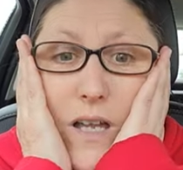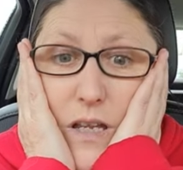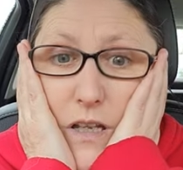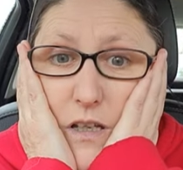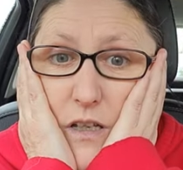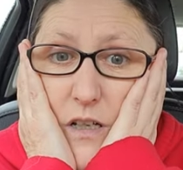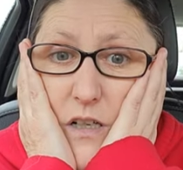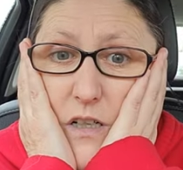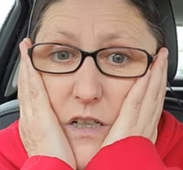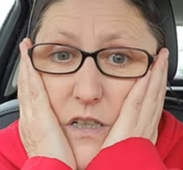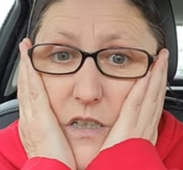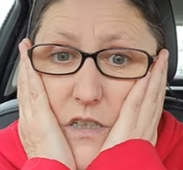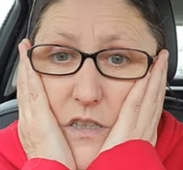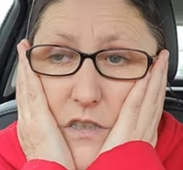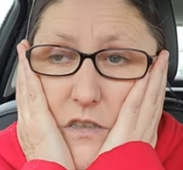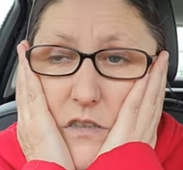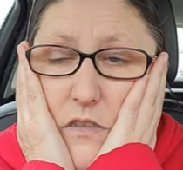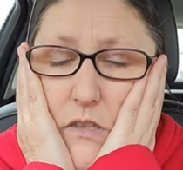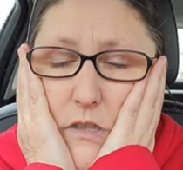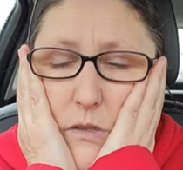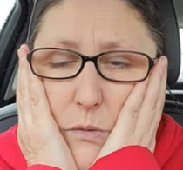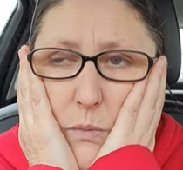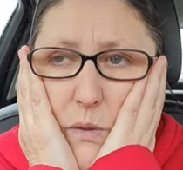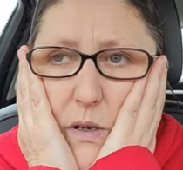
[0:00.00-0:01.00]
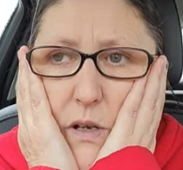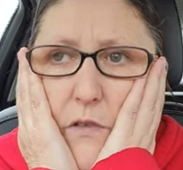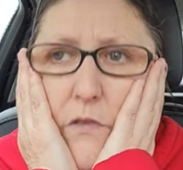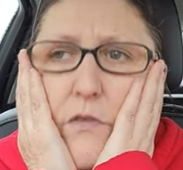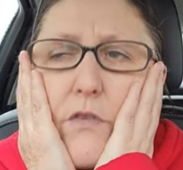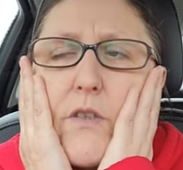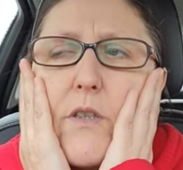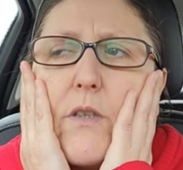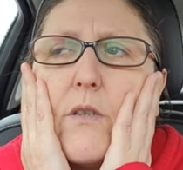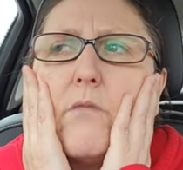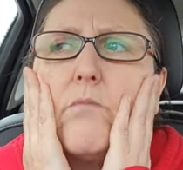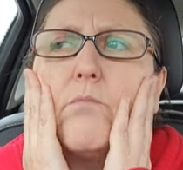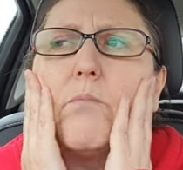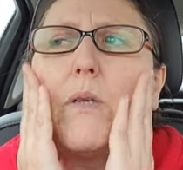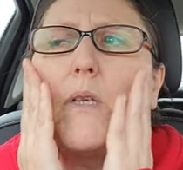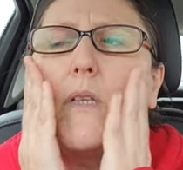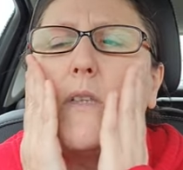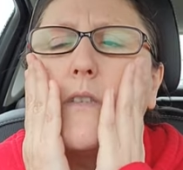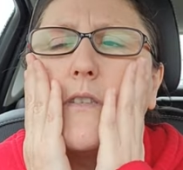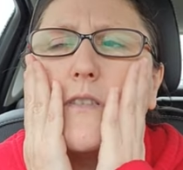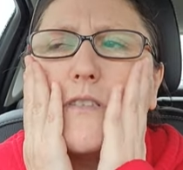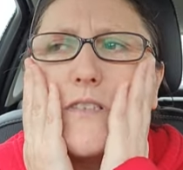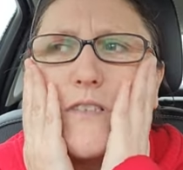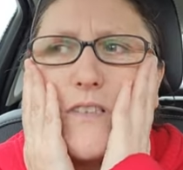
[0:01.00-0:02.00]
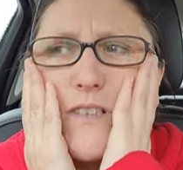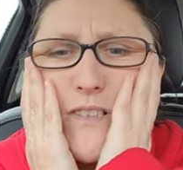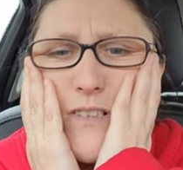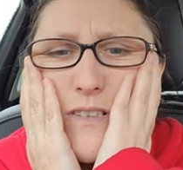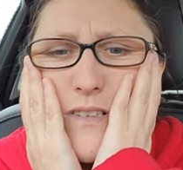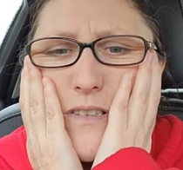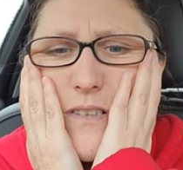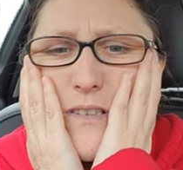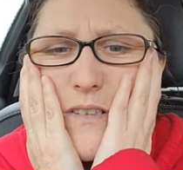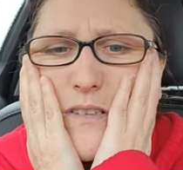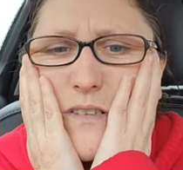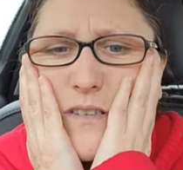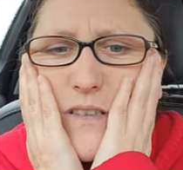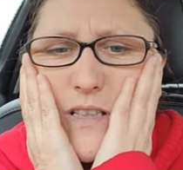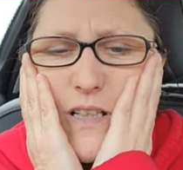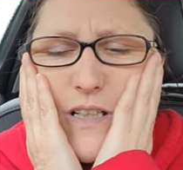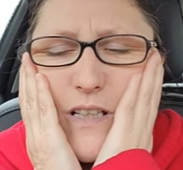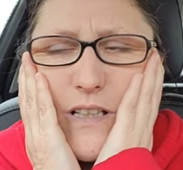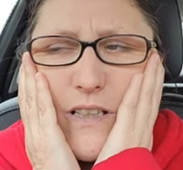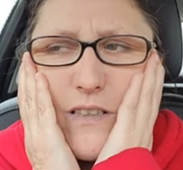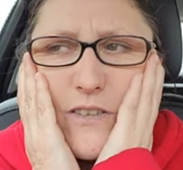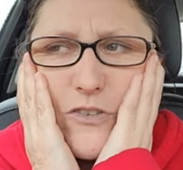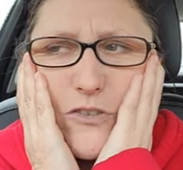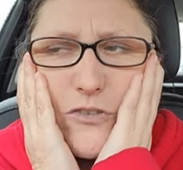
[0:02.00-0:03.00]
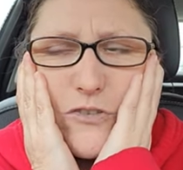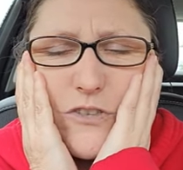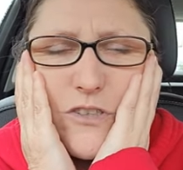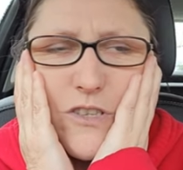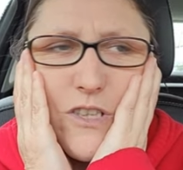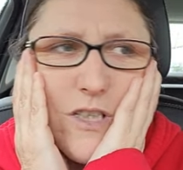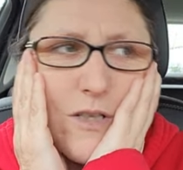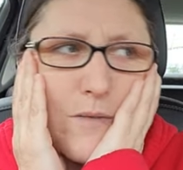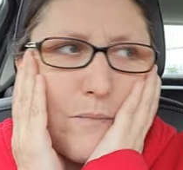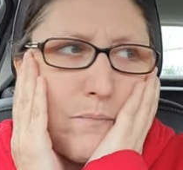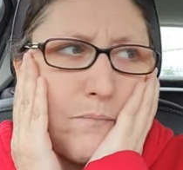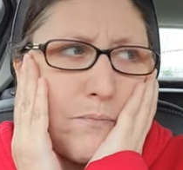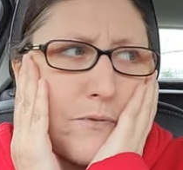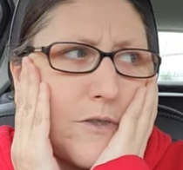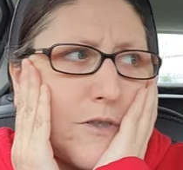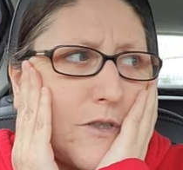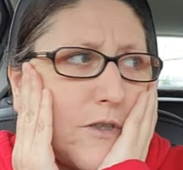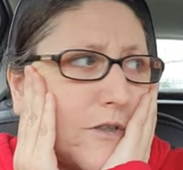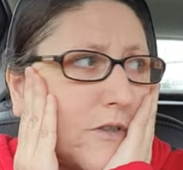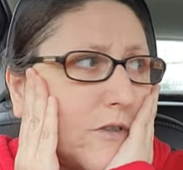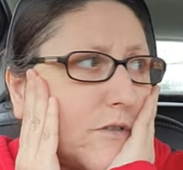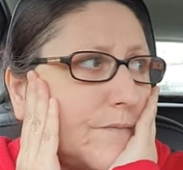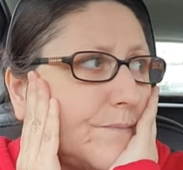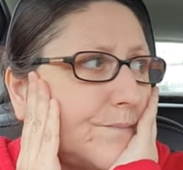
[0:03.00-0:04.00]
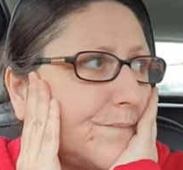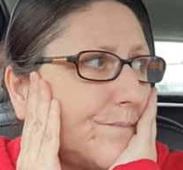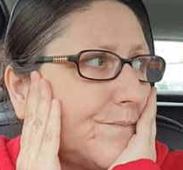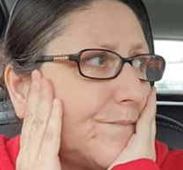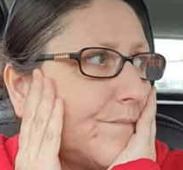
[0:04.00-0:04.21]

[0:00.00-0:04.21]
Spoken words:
It hurts as well for the person that's getting it done to, but